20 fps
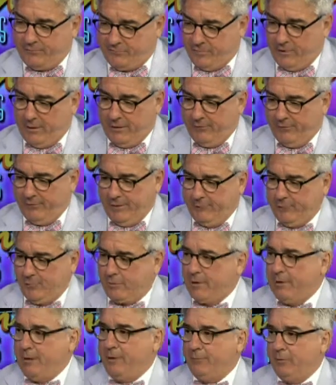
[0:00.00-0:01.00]
son of Evel
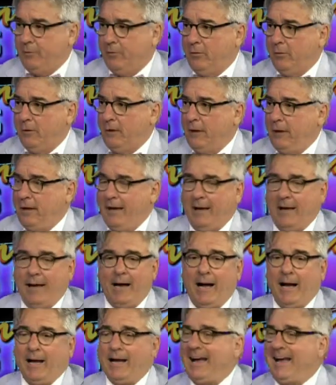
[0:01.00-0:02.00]
Knievel.
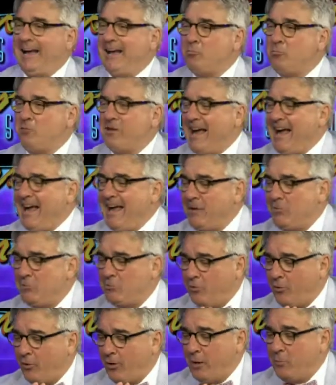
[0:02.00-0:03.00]
I, I, I
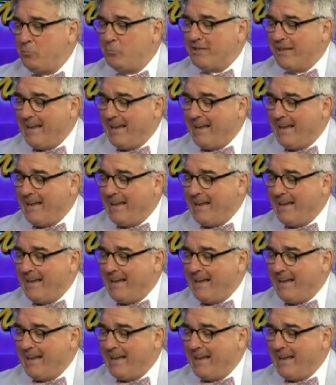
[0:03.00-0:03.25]
thought I was going